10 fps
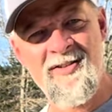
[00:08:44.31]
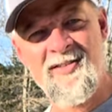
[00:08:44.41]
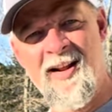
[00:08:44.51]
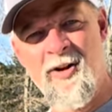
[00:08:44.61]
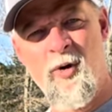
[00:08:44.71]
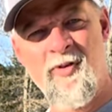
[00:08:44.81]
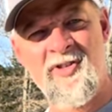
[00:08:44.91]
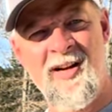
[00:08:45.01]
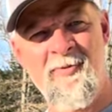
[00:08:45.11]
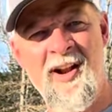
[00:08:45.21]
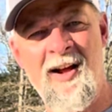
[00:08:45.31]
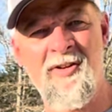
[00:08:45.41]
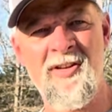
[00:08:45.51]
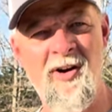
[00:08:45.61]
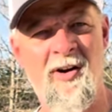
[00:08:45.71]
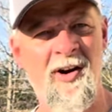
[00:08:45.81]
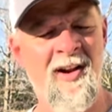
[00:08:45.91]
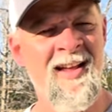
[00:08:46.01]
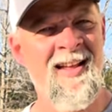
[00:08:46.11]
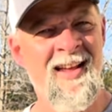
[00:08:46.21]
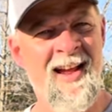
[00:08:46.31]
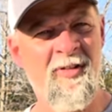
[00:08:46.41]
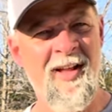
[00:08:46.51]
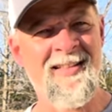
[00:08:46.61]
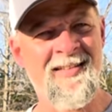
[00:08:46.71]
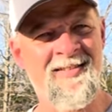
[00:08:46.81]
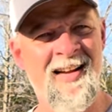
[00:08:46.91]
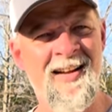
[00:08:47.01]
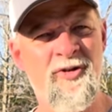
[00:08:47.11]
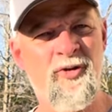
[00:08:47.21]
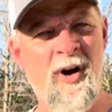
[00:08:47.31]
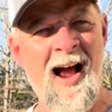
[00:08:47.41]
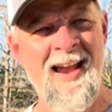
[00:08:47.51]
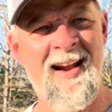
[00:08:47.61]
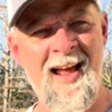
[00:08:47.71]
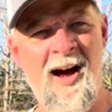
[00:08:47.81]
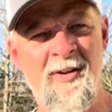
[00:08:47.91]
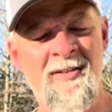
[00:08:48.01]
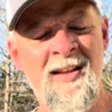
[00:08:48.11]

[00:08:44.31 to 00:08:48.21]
Set it over something out in the yard and let the sun dry it out.